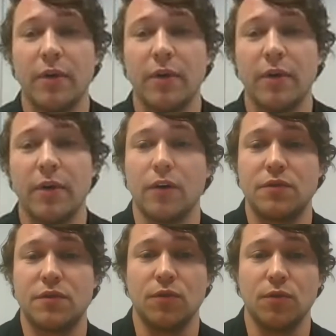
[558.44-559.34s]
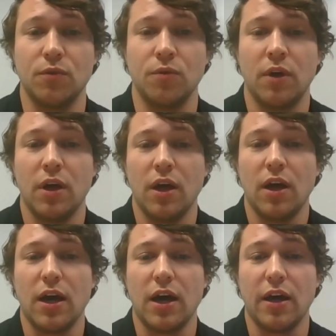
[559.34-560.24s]
and go to
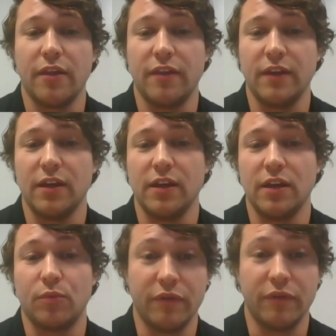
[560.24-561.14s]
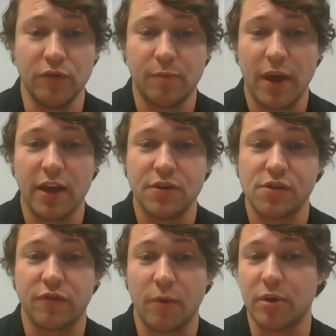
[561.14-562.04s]
the reviews
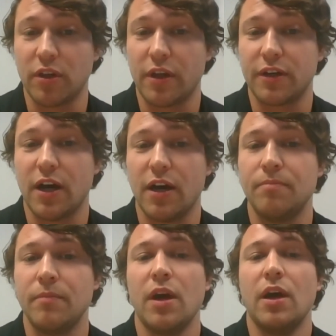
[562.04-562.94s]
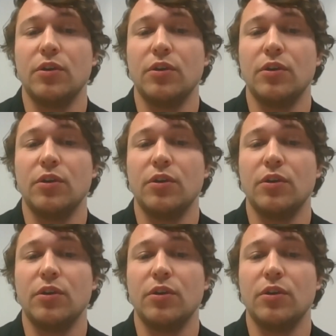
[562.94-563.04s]
page from your Lender Hub,